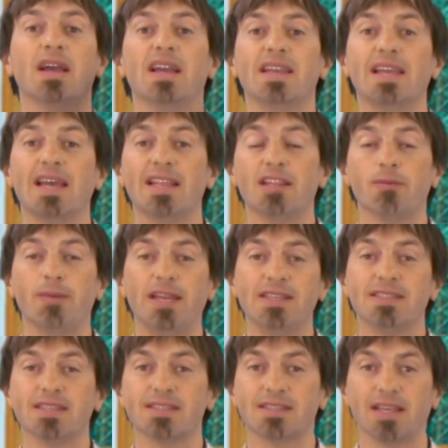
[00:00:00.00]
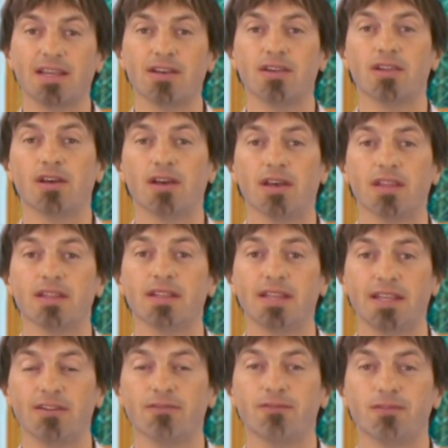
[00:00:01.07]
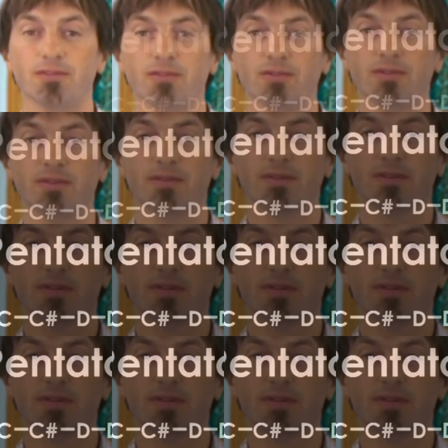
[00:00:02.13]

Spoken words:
Again, the basic scale on the native flute.